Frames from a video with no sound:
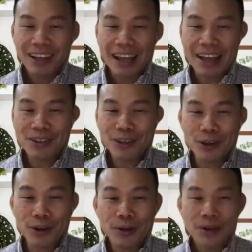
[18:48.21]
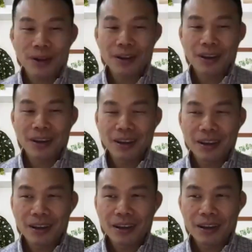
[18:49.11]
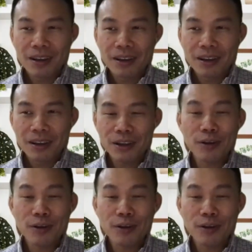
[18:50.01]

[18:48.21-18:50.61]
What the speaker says: And here, you know,